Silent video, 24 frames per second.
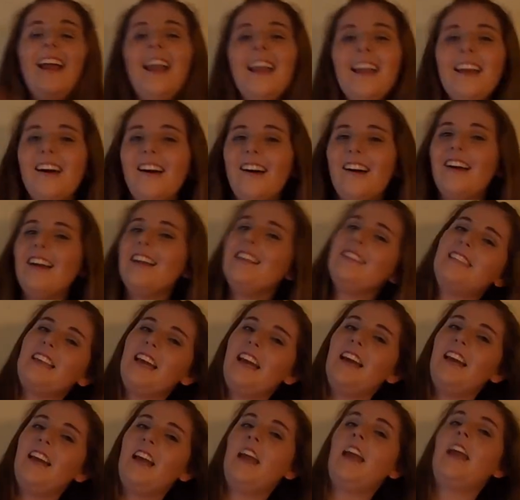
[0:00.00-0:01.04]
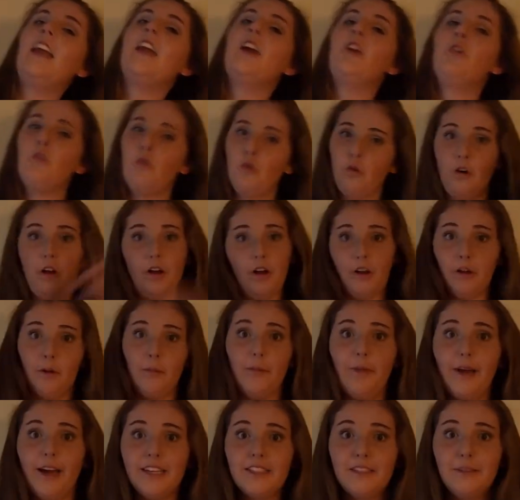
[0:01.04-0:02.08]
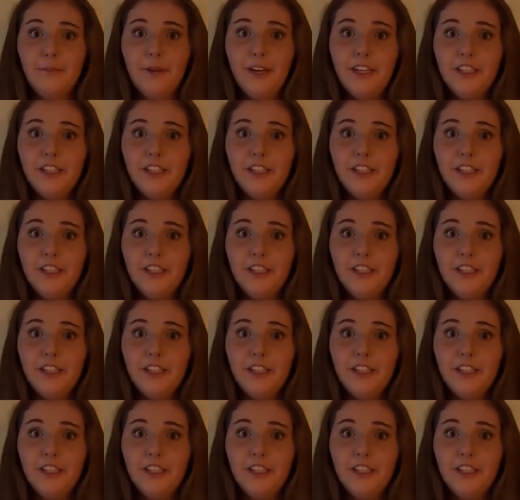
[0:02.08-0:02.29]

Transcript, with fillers: y'all, it's Hannah and welcome back to my